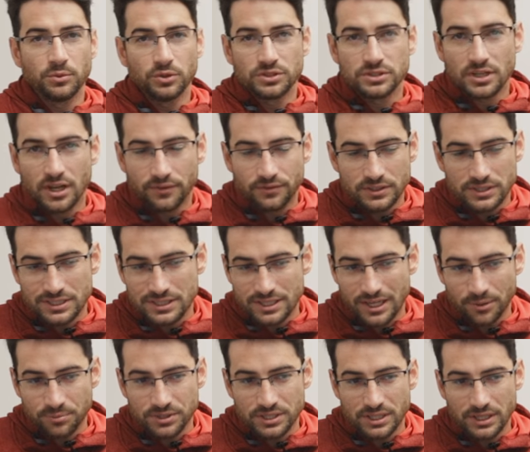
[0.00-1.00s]
Mustafi
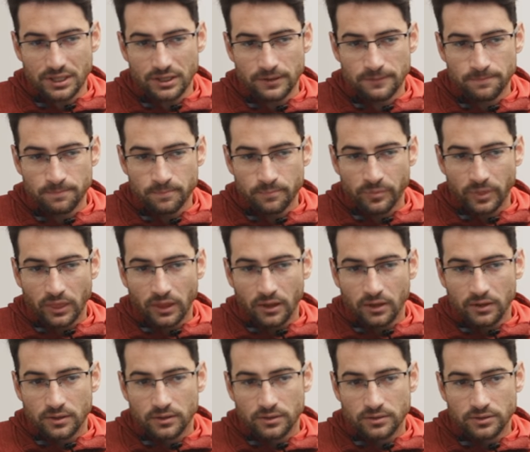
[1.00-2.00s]
steps in
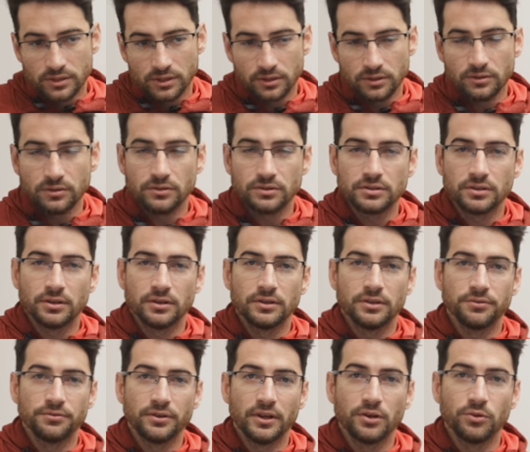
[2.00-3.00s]
to
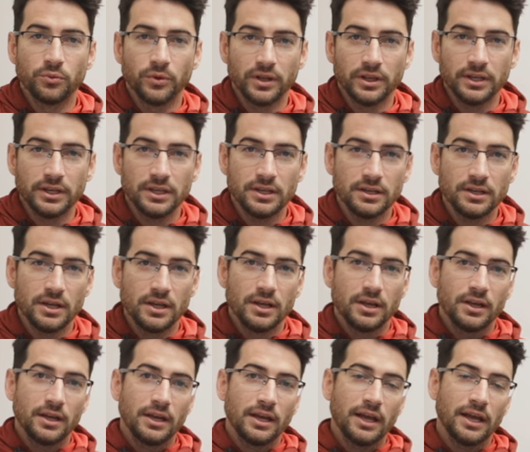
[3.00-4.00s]
defend Willian,
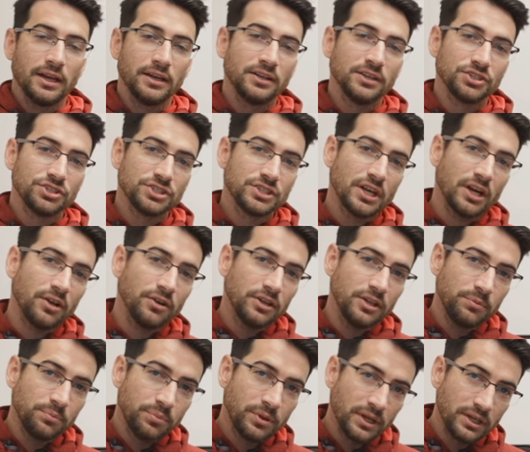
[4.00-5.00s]
and
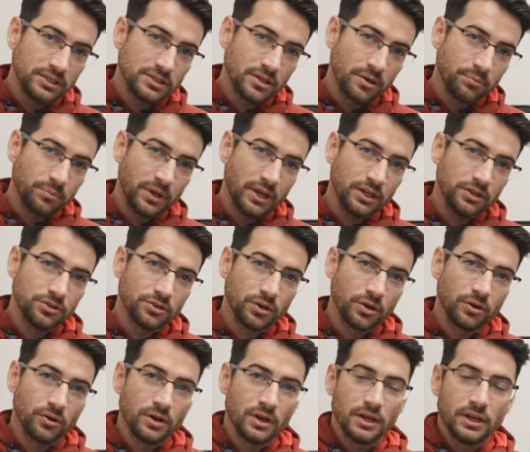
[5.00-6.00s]
Koscielny picks up
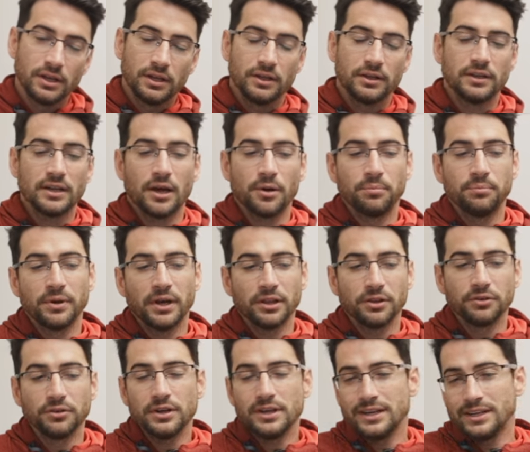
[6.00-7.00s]
Pedro. Now
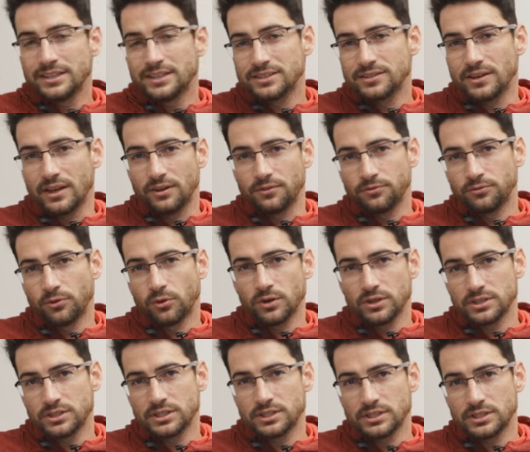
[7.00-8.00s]
Bellerin is
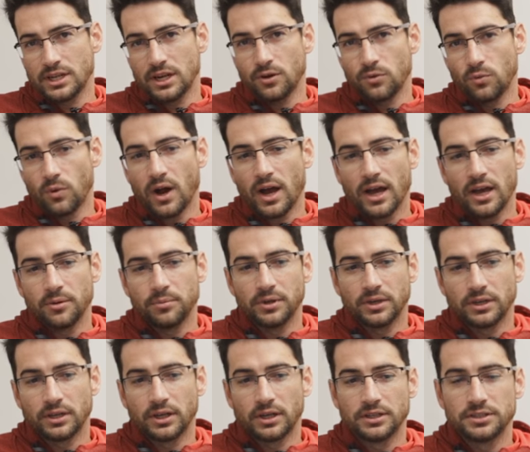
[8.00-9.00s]
forced to stay wide
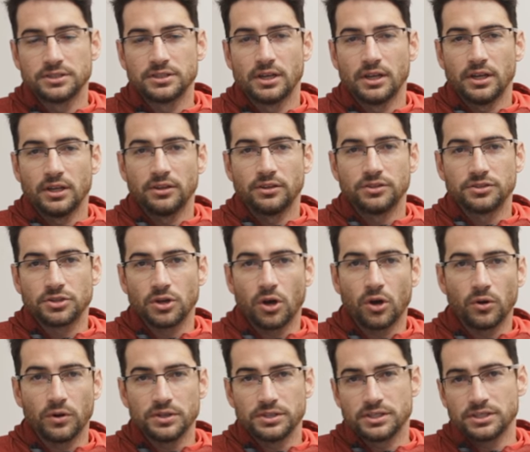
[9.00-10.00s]
because there's
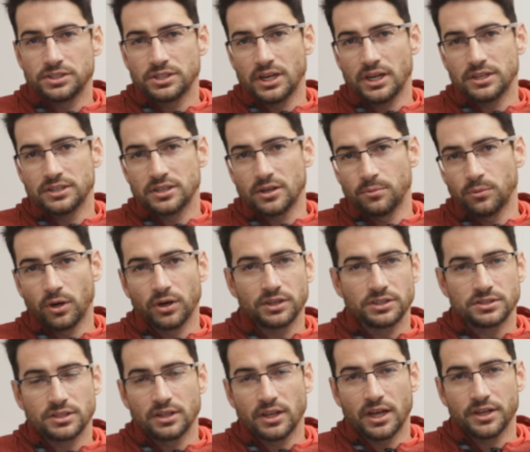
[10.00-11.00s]
always the chance that
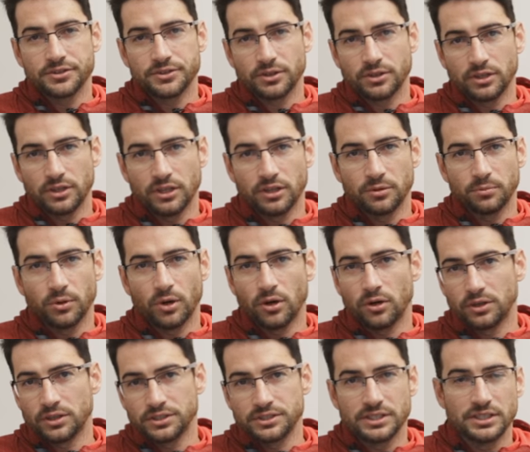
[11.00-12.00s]
Marcus Alonso could get the
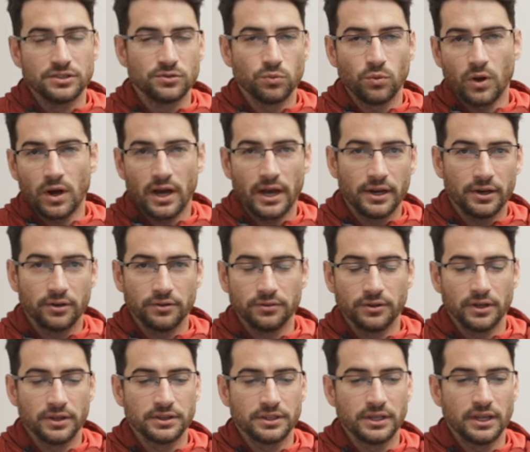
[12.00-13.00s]
ball because he's wide
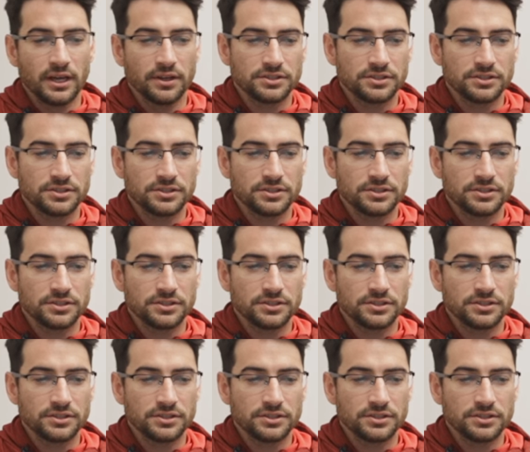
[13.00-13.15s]
over on the